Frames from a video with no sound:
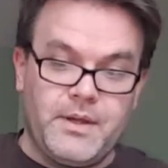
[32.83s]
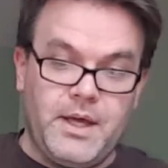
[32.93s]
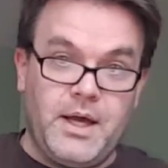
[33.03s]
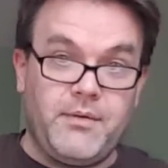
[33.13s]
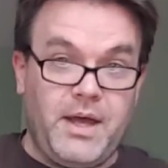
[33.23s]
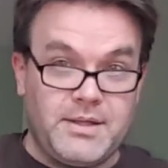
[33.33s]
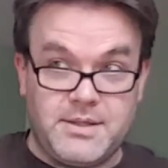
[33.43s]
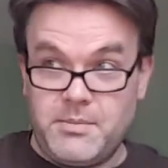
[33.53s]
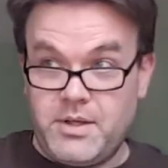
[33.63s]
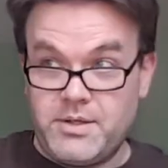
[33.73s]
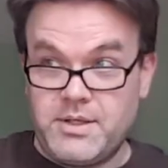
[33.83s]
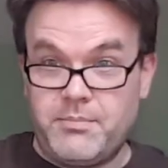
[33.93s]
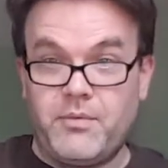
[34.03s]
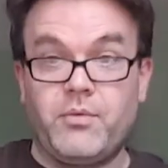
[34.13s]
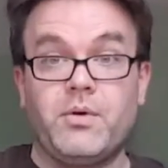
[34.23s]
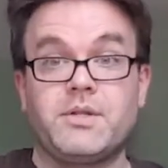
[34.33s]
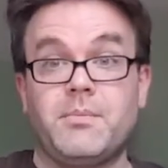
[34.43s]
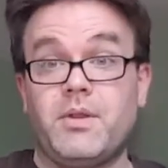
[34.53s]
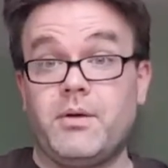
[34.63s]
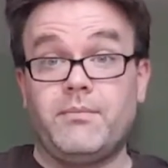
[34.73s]
I've had some of their stuff before,
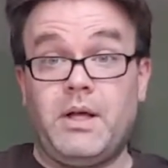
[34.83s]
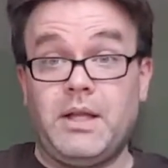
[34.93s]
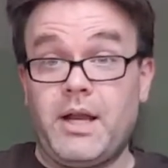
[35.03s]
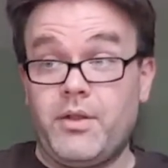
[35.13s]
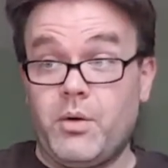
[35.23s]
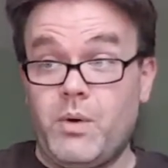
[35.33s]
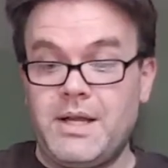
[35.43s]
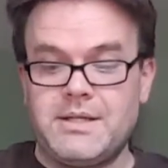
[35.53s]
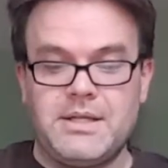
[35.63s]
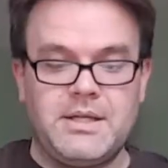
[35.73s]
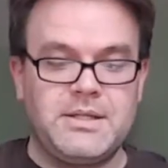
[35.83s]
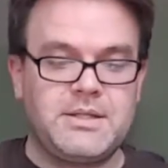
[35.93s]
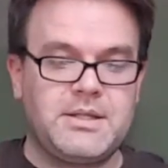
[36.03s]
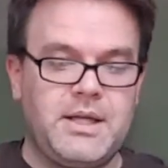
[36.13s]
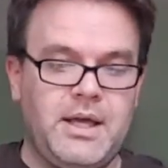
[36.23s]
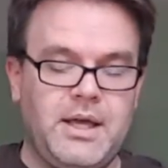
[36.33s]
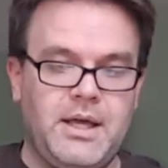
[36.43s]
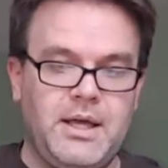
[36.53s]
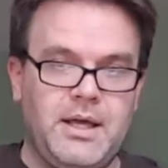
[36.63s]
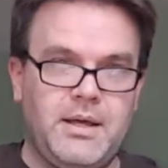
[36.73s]
some of their, a lot of their white teas,
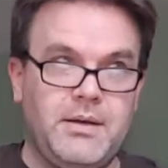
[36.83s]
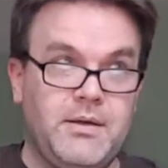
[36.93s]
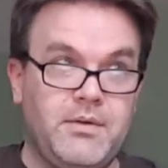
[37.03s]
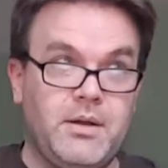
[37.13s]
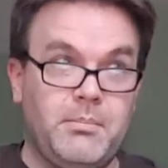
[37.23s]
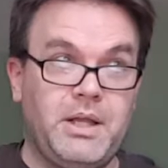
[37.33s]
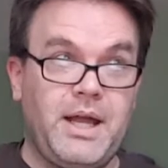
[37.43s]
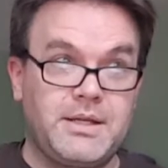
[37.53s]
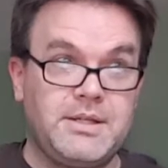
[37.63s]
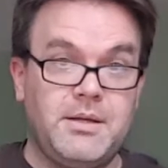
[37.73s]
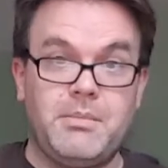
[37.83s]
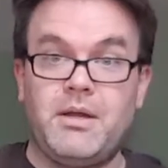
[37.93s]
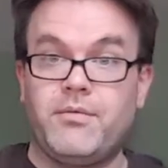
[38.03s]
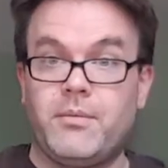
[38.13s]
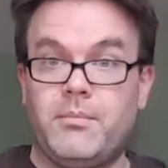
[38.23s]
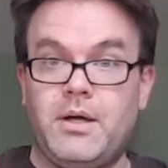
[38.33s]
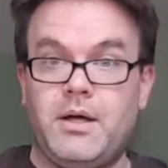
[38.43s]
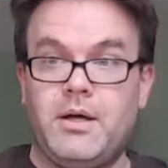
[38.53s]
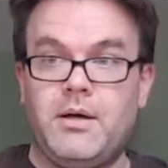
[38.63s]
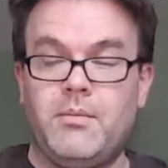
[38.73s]
and even a black tea made from
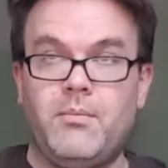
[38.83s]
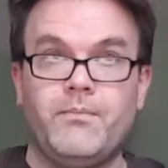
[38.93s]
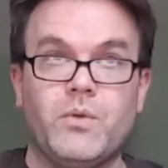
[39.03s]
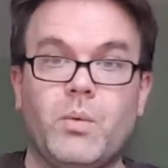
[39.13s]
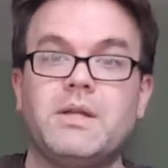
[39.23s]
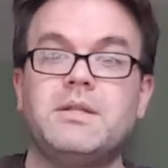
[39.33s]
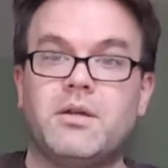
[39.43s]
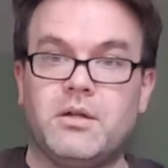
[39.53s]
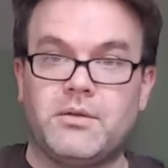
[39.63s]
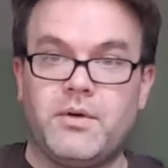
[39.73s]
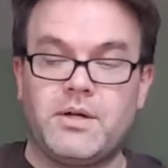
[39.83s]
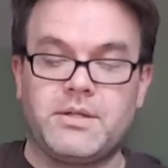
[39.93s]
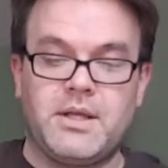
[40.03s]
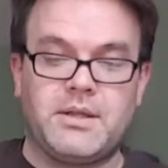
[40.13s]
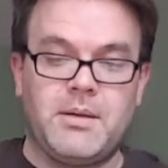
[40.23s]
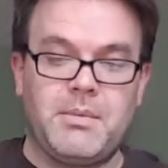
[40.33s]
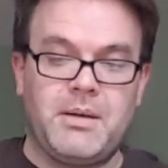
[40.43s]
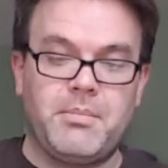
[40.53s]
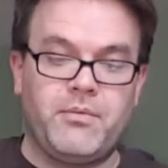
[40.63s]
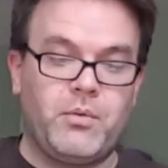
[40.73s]
uh, white tea cultivars that they
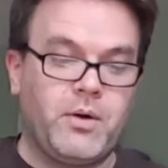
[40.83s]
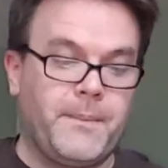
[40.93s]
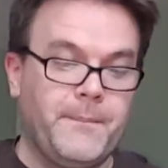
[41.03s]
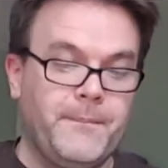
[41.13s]
made before.